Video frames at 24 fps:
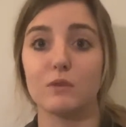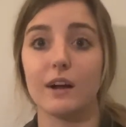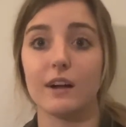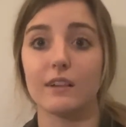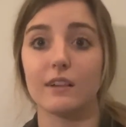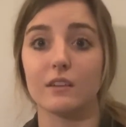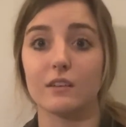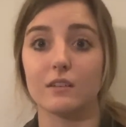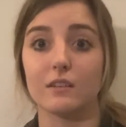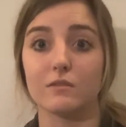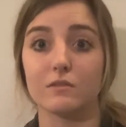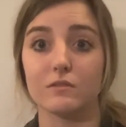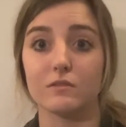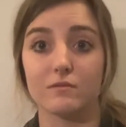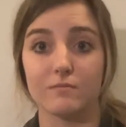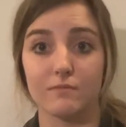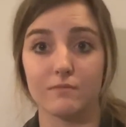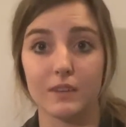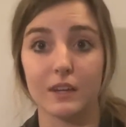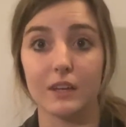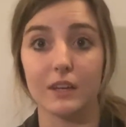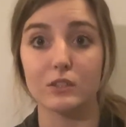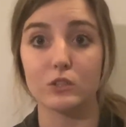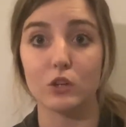live,
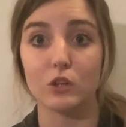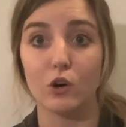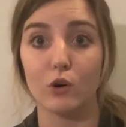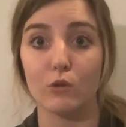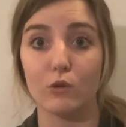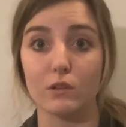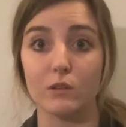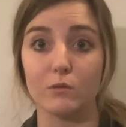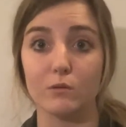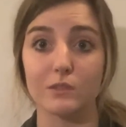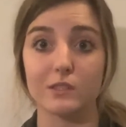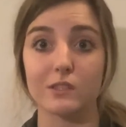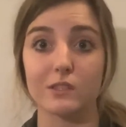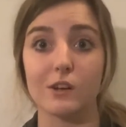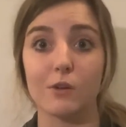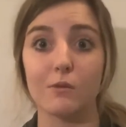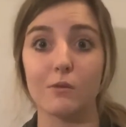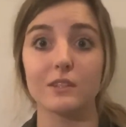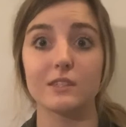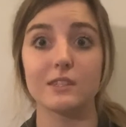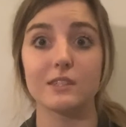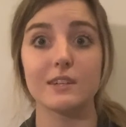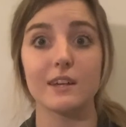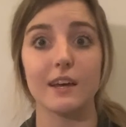it's cold. It was snowing
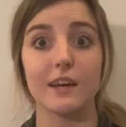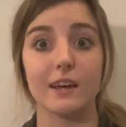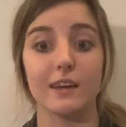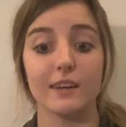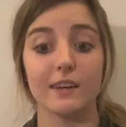today.